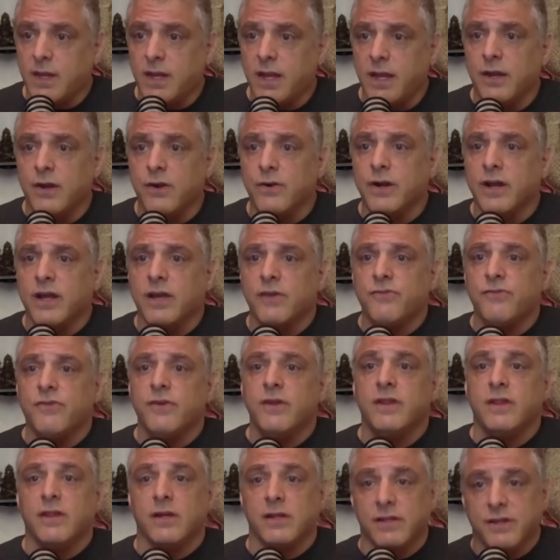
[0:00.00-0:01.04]
here it is.
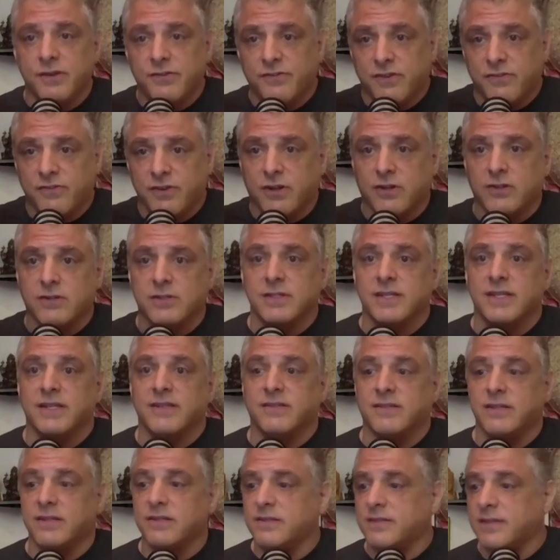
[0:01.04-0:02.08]
The list as it currently
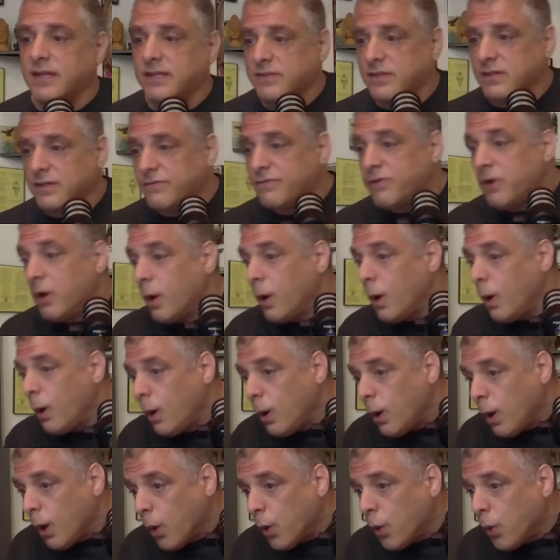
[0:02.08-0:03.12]
exists as of
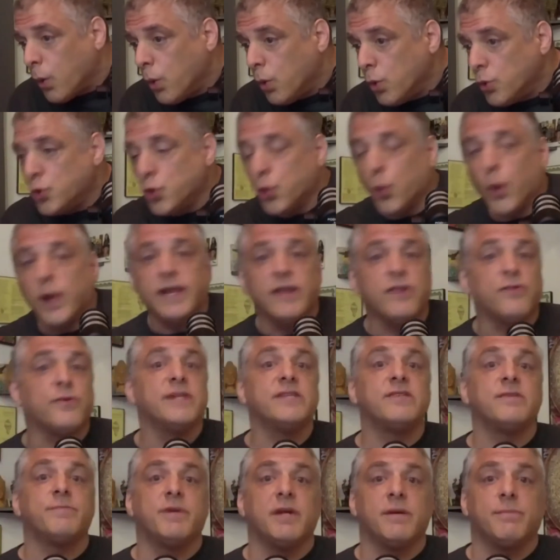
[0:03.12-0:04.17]
ooh 23
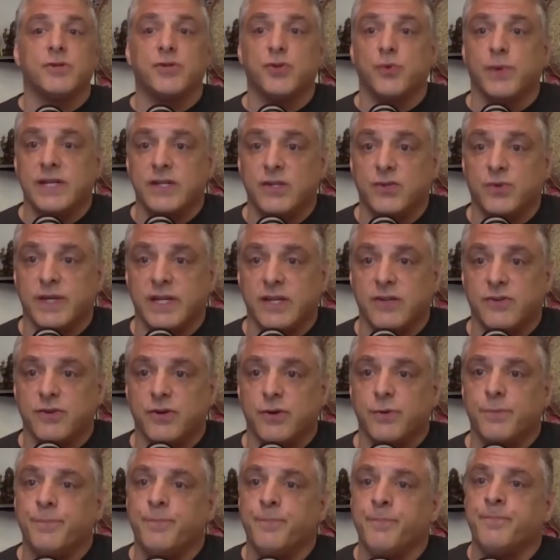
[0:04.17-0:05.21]
September
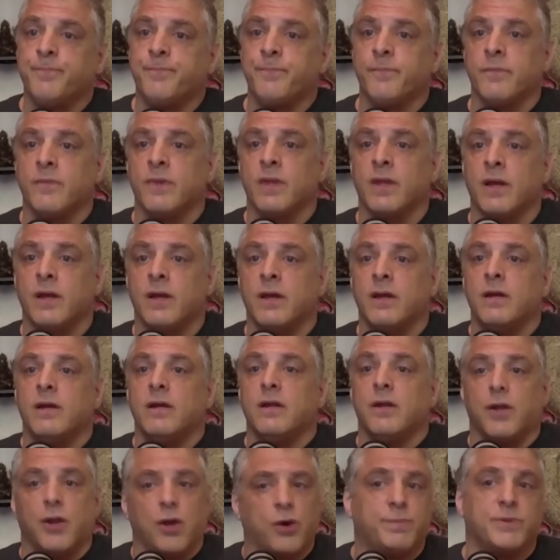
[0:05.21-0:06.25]
2022.
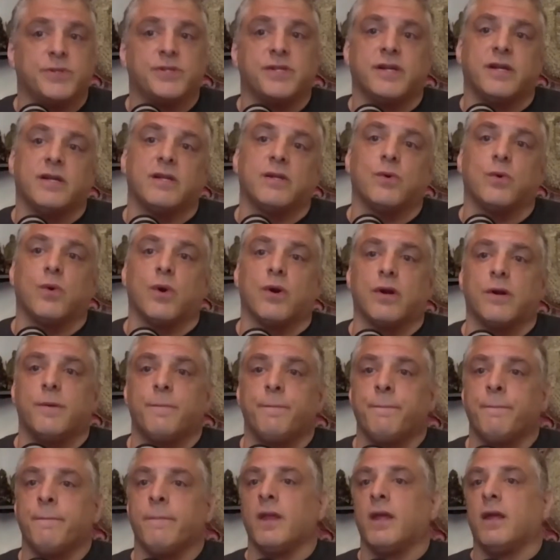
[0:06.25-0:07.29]
No particular order.
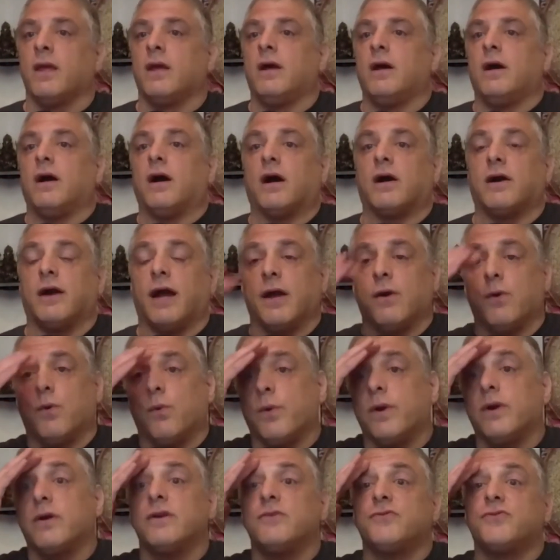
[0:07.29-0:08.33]
All right,
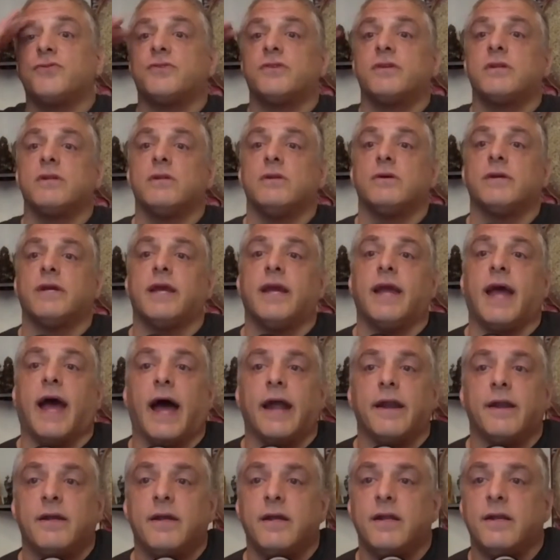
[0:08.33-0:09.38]
we're interested in looking
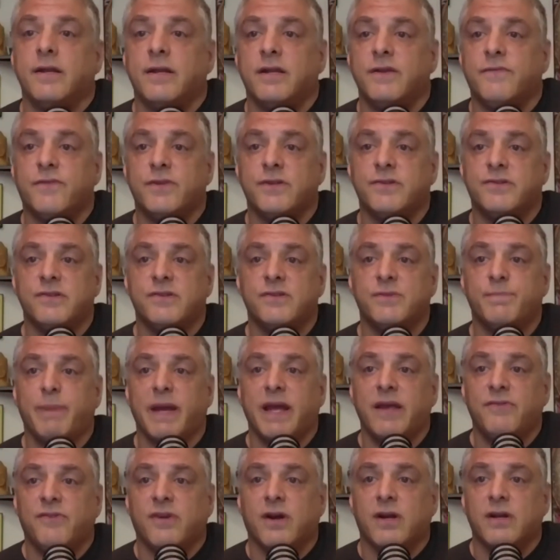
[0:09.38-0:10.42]
at differences
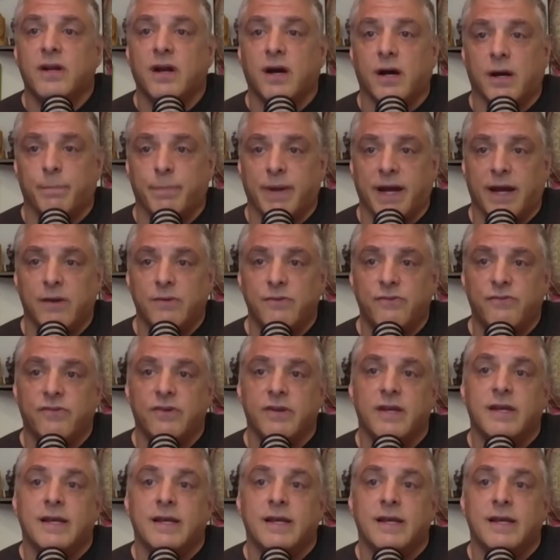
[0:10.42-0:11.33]
based on compounds,